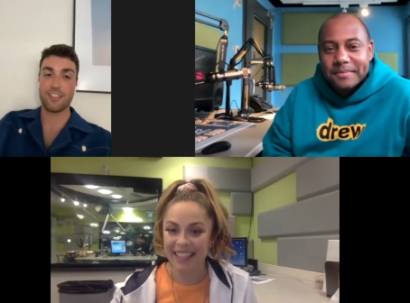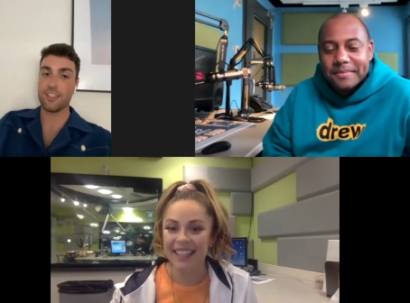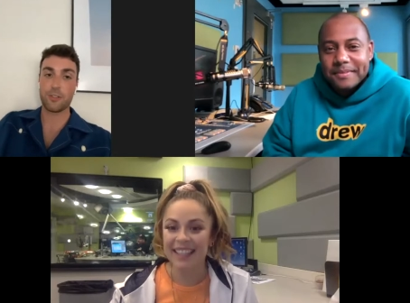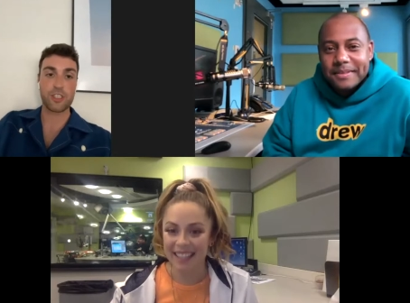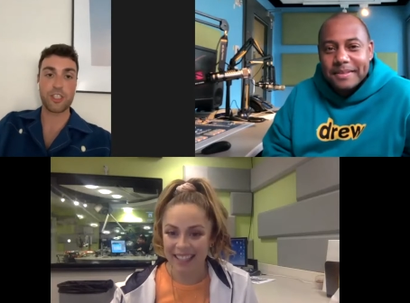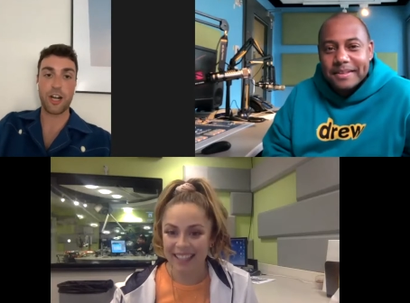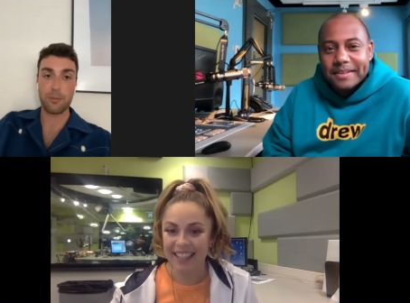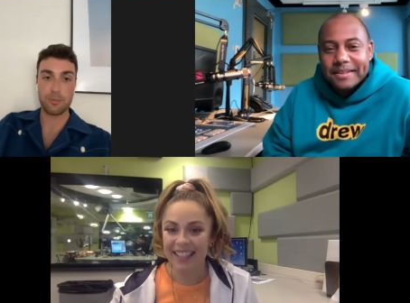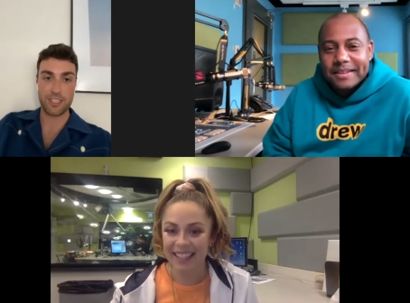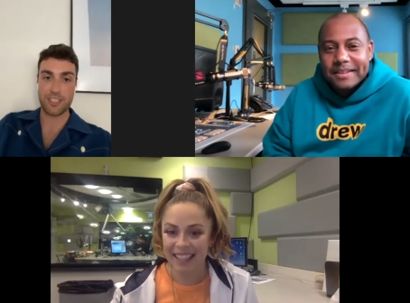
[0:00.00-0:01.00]
Speaker 1: little
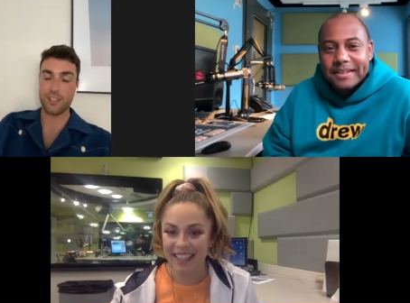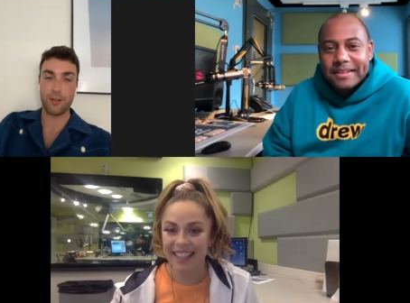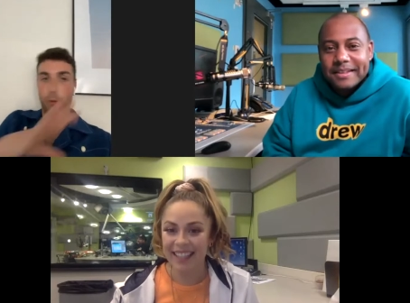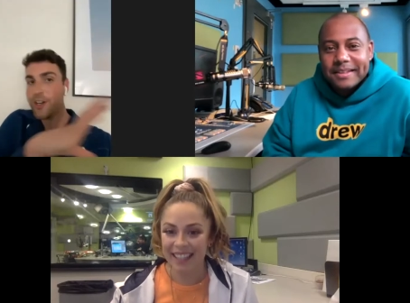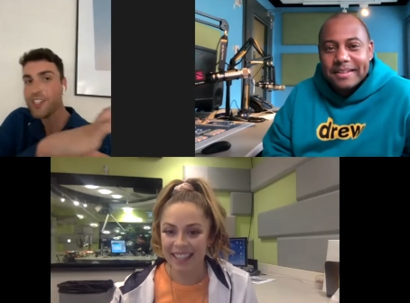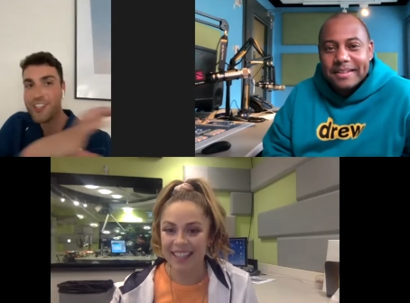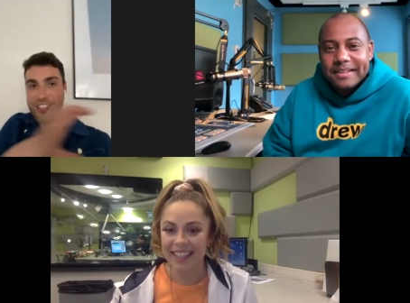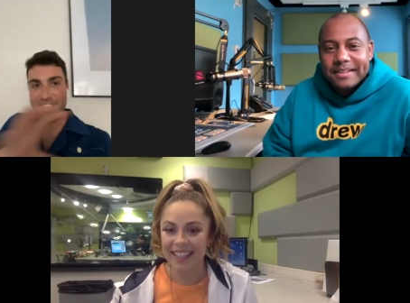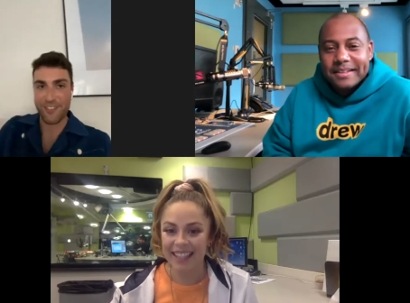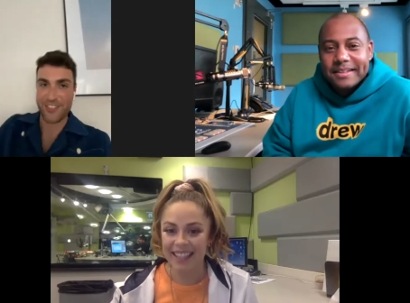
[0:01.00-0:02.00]
shops in the
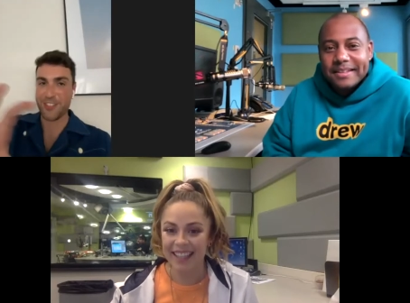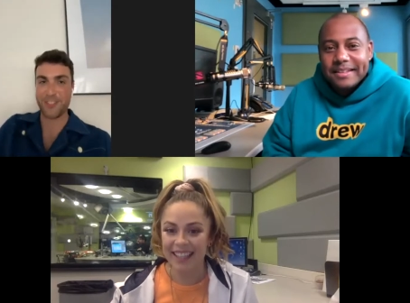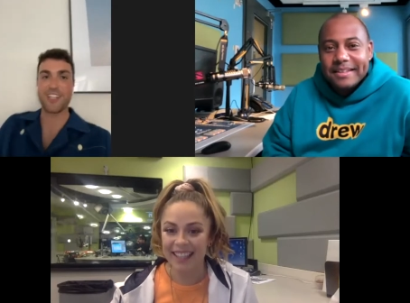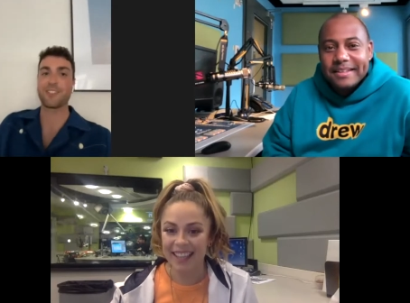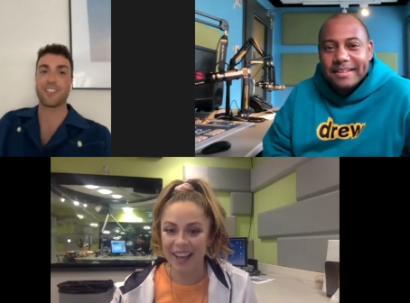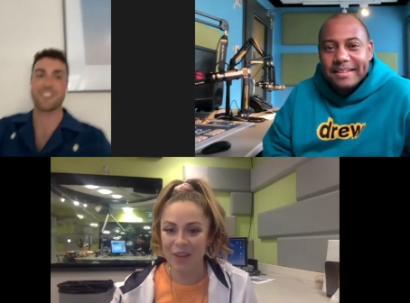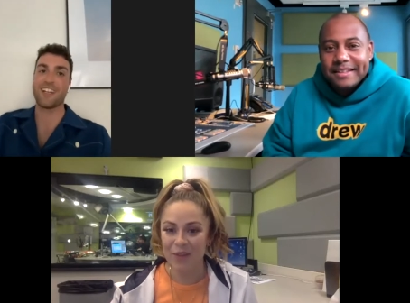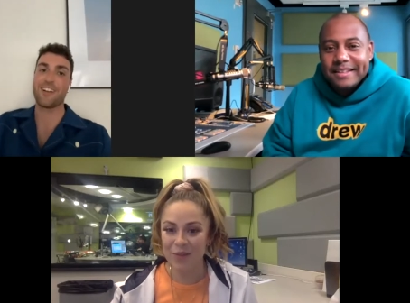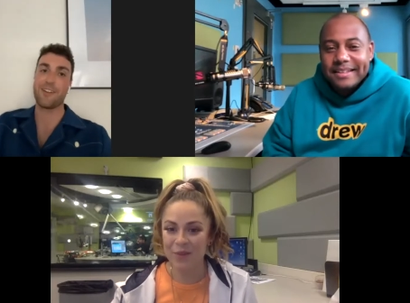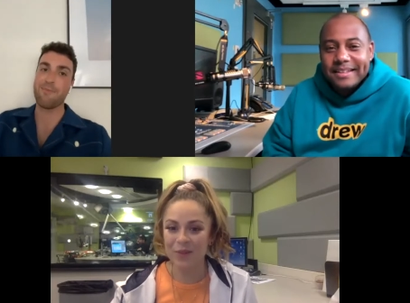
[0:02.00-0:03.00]
corners of the streets because
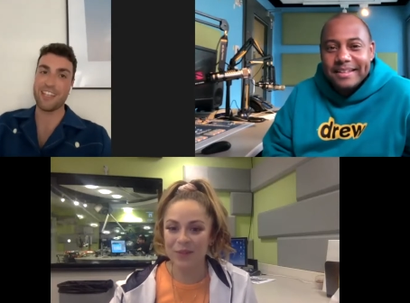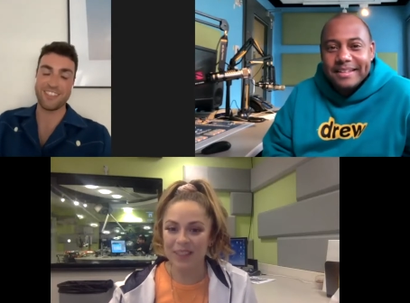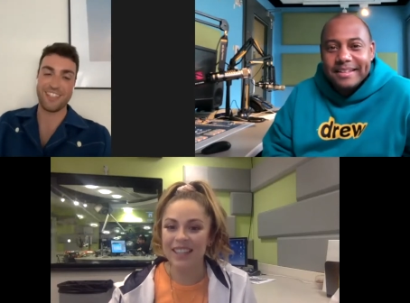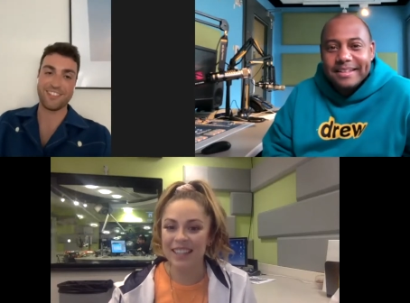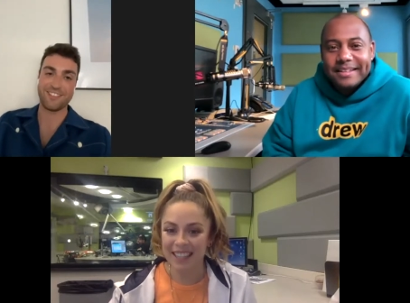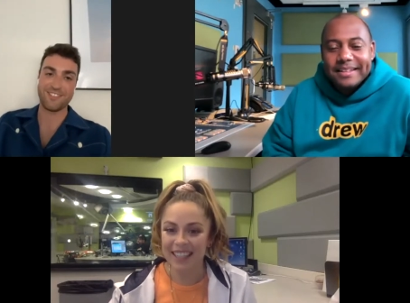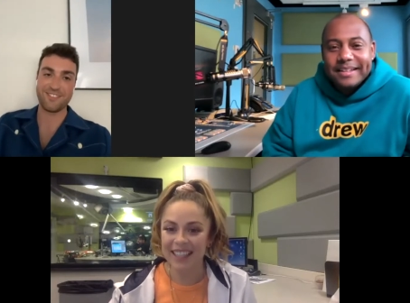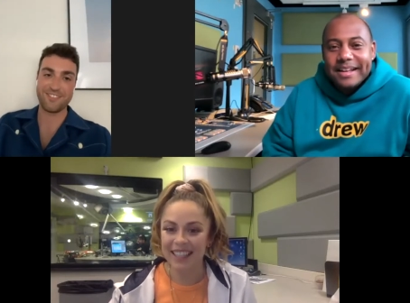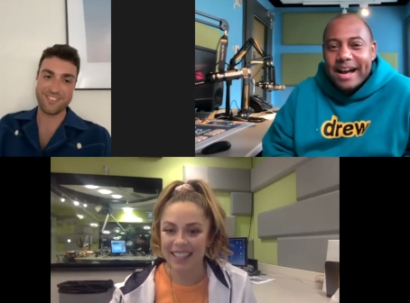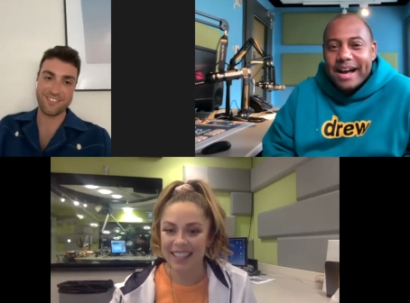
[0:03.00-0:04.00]
they're amazing.
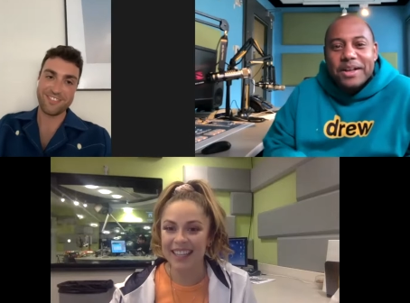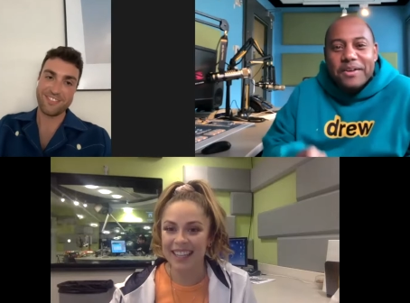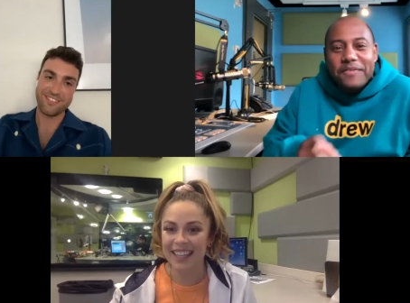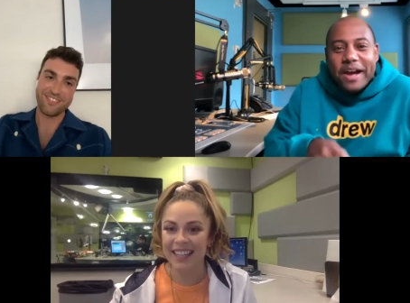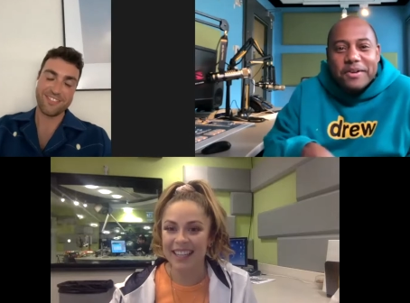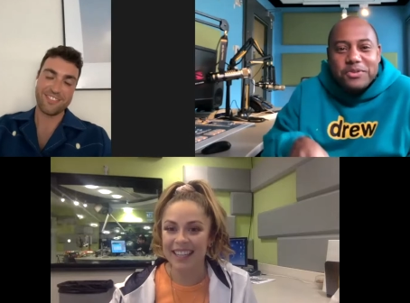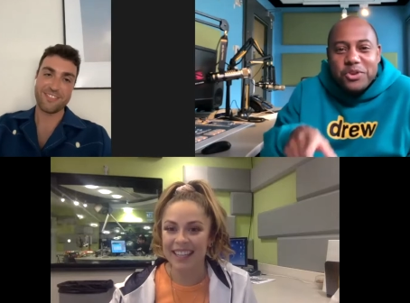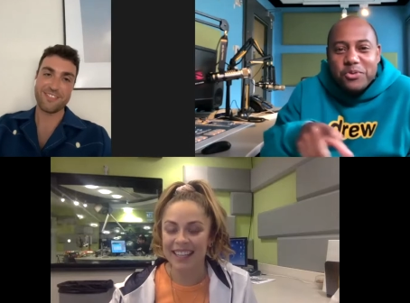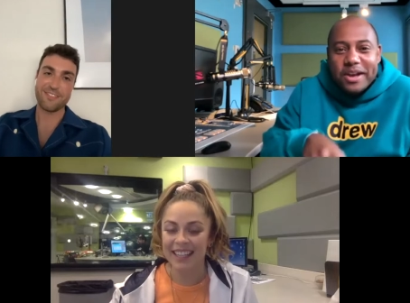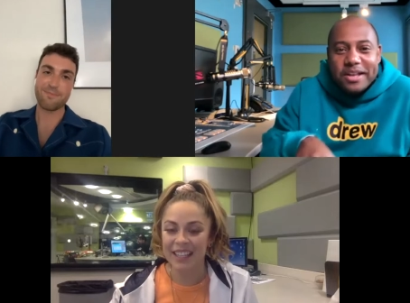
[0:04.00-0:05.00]
Speaker 2: I love how you
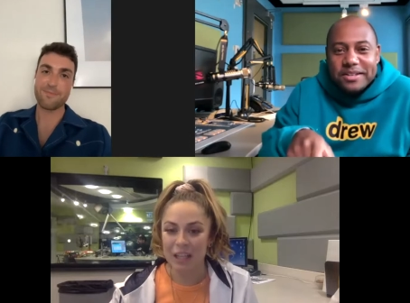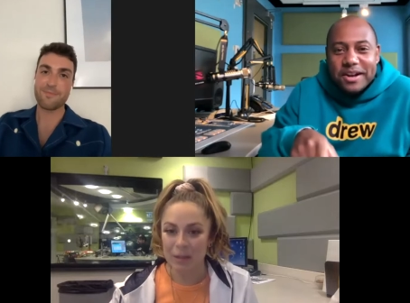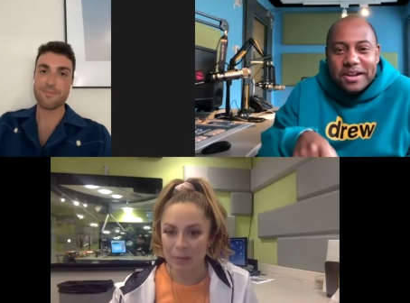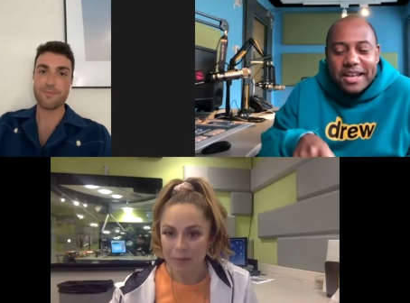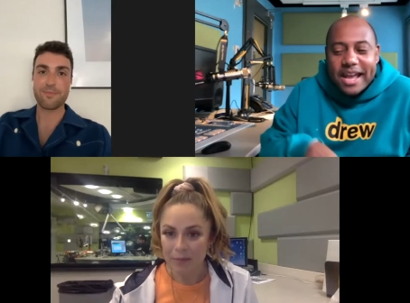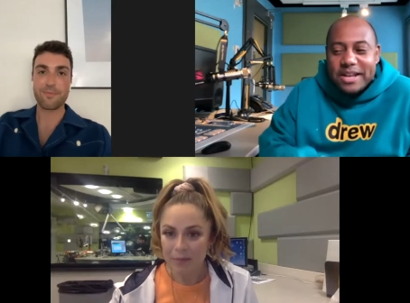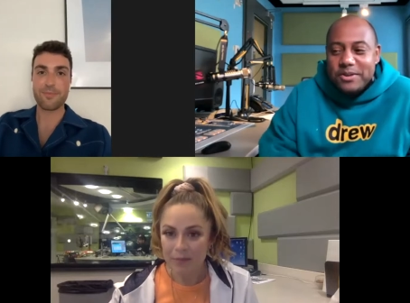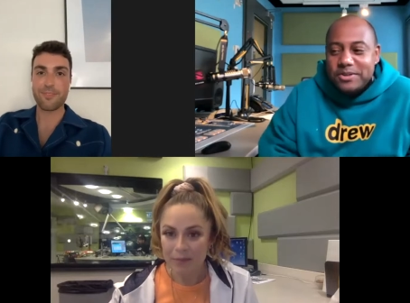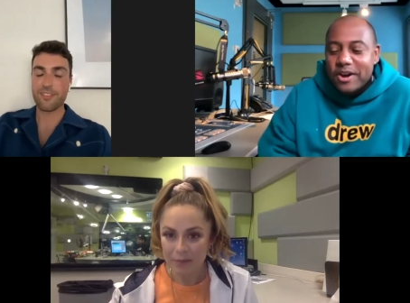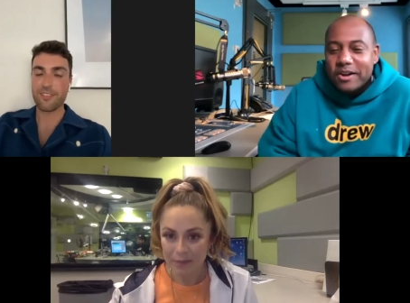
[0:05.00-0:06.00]
went, Duncan, and you
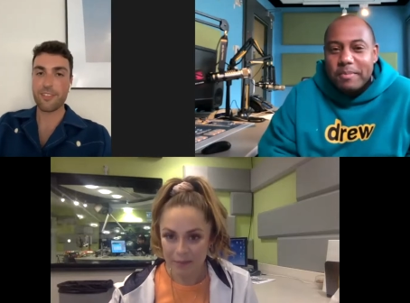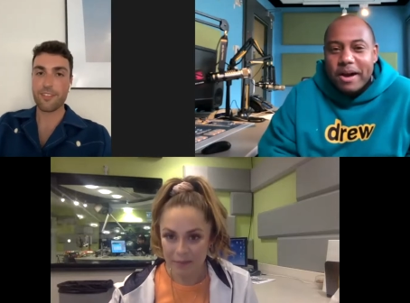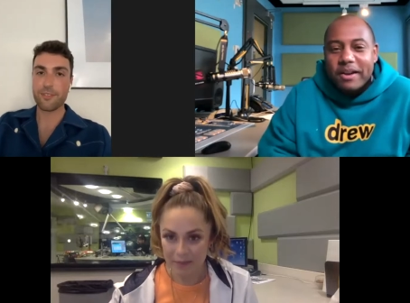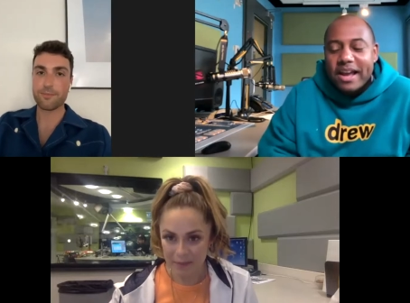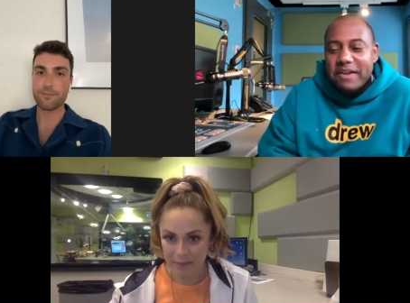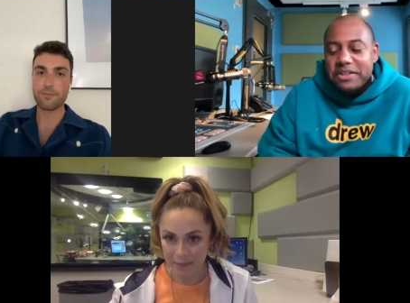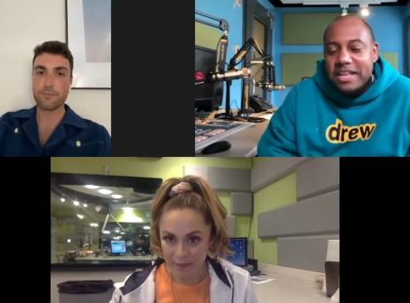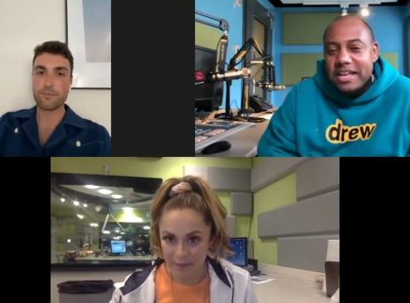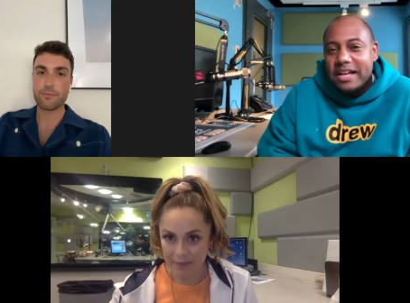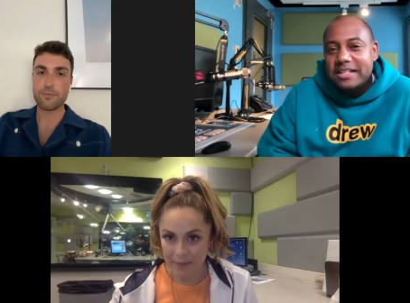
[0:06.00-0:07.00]
talked about everything
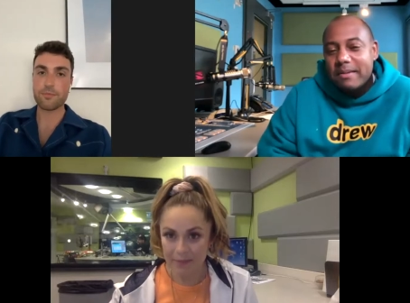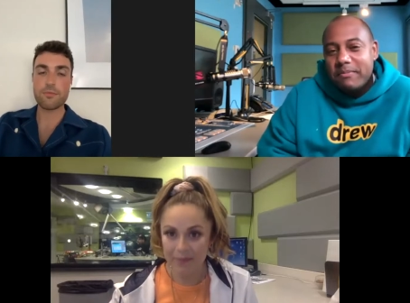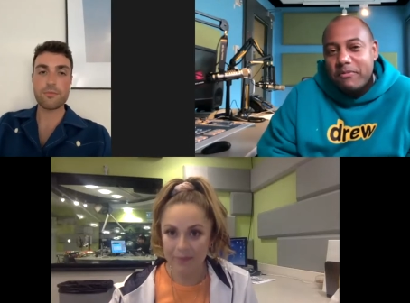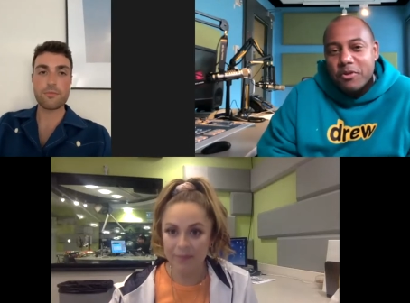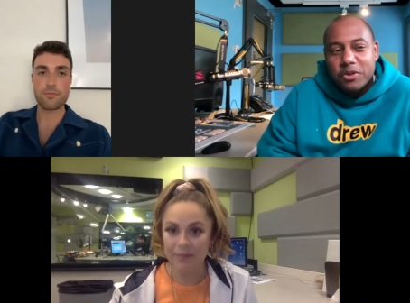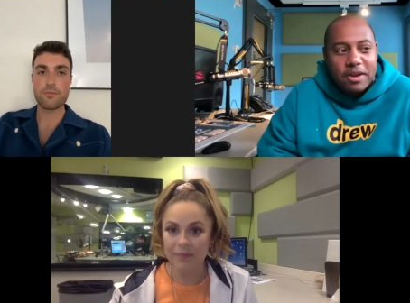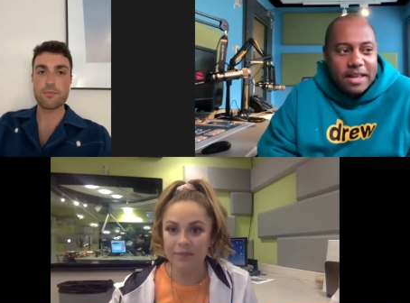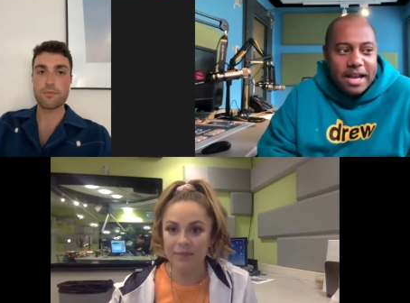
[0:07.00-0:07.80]
except for the red light